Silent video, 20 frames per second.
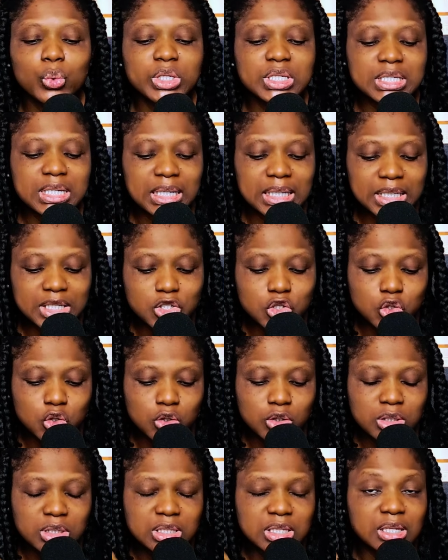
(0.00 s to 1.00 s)
Which leads
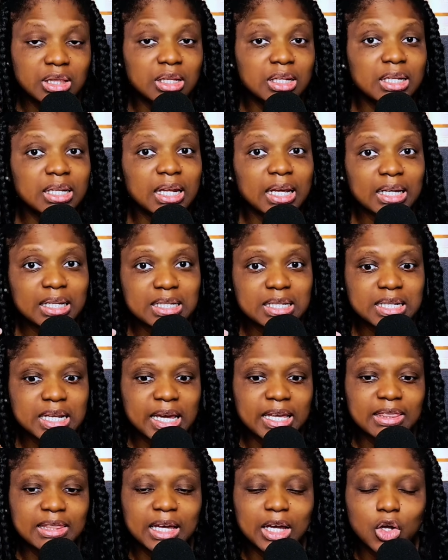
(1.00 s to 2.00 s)
us to the next
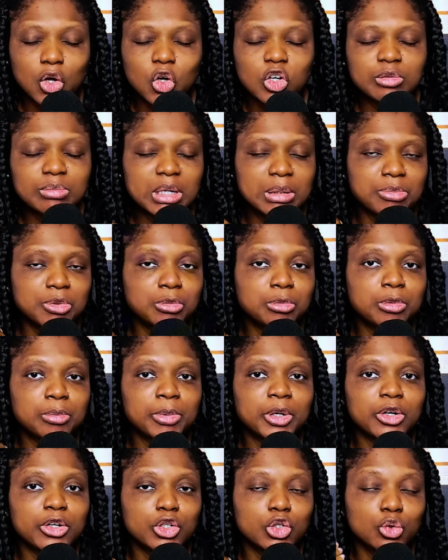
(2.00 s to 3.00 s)
sign that God might be
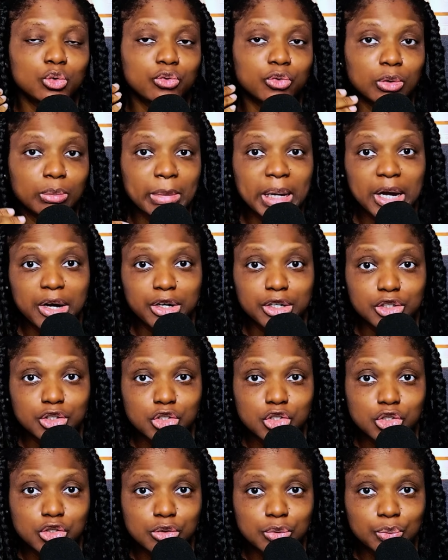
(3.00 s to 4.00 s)
preparing you for
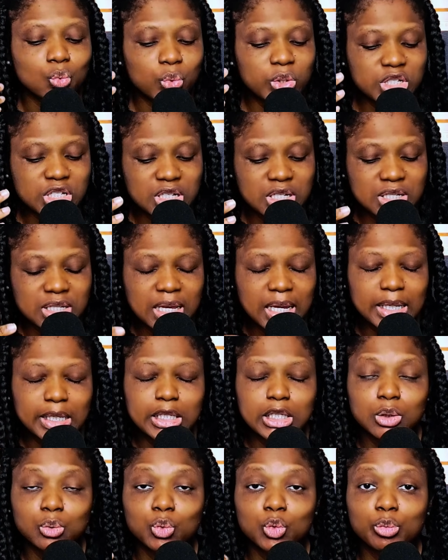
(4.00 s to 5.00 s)
marriage, which is that
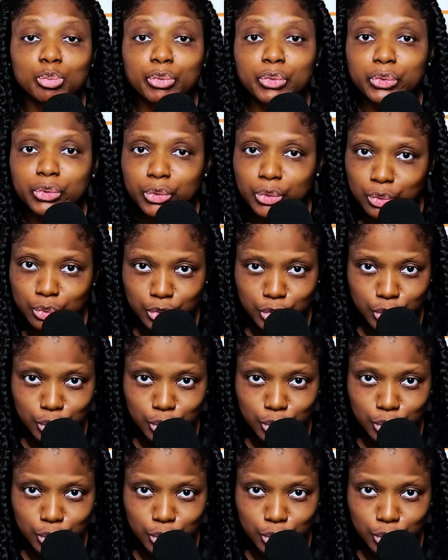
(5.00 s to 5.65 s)
He will prune